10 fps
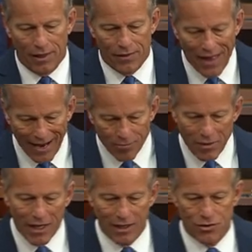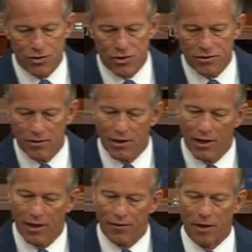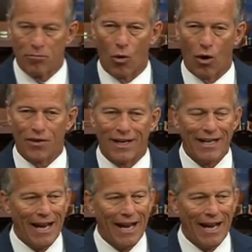That means that more than